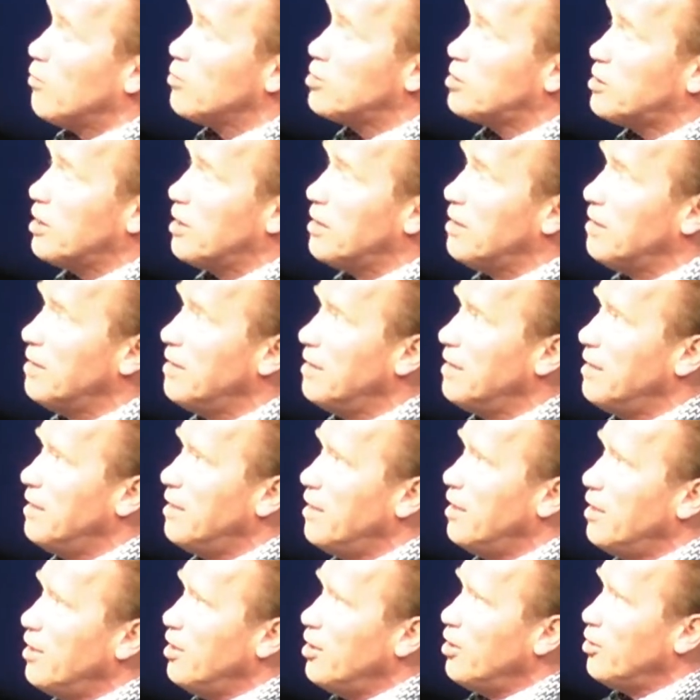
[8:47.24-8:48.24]
closer
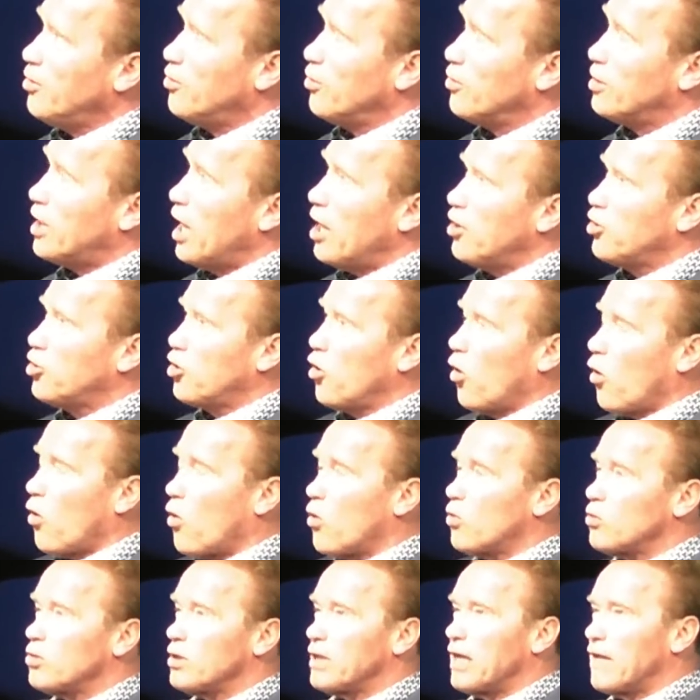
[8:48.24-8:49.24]
to that
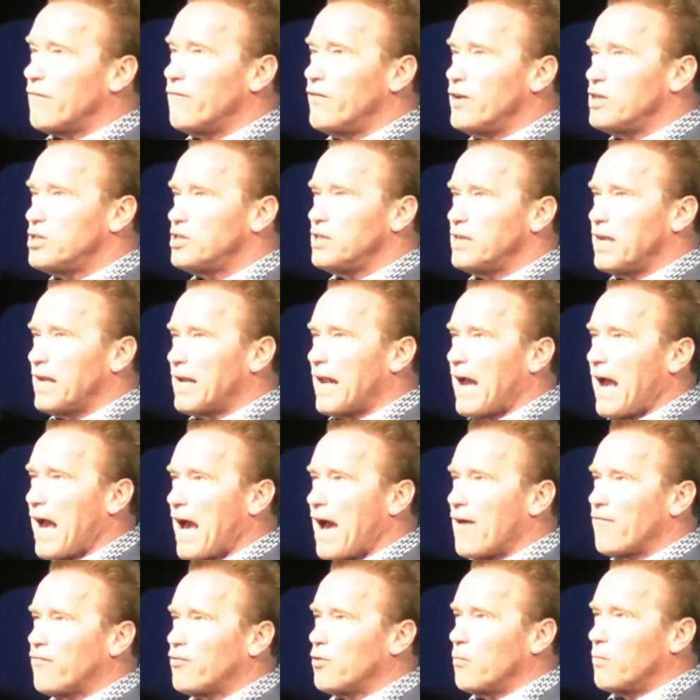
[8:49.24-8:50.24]
goal, to that vision that I
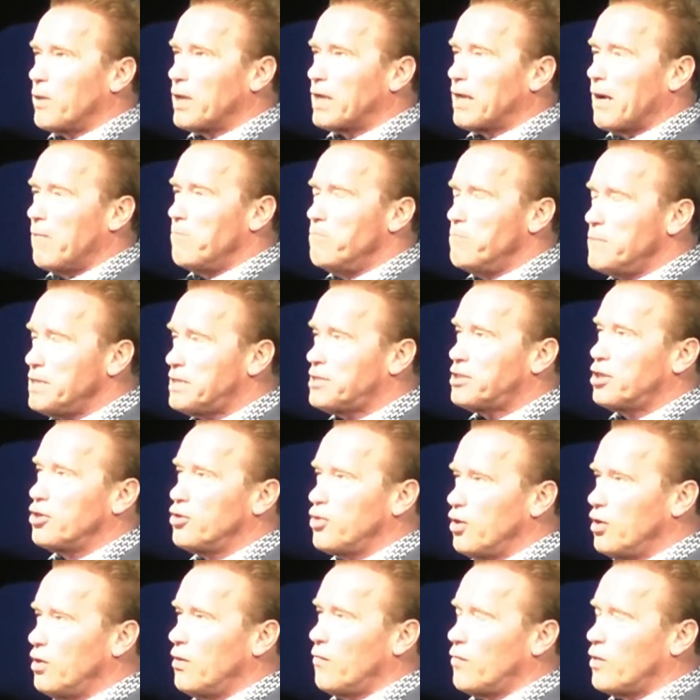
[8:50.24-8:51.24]
have to become
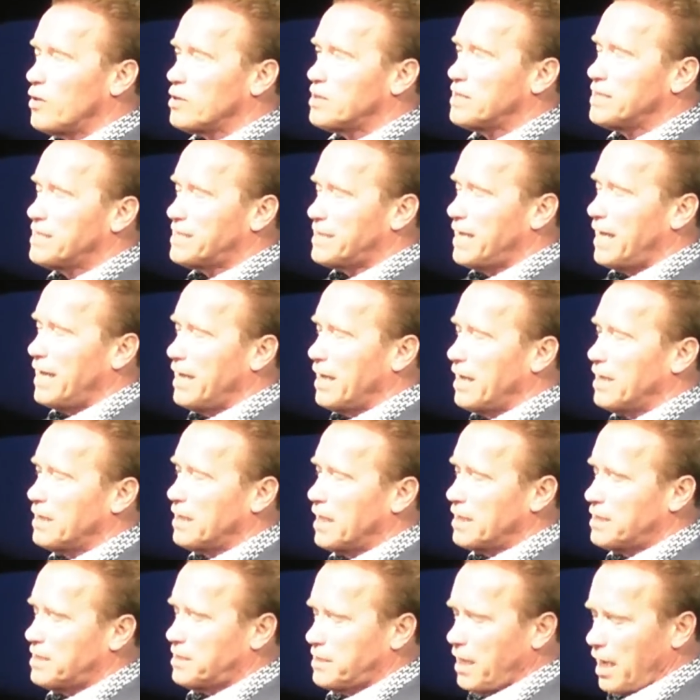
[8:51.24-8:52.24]
Mr. Universe and standing
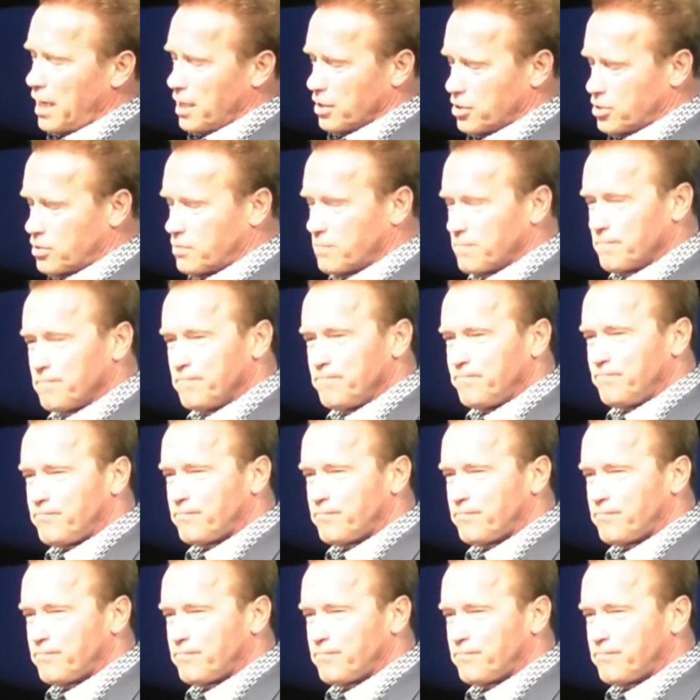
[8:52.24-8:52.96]
on that stage.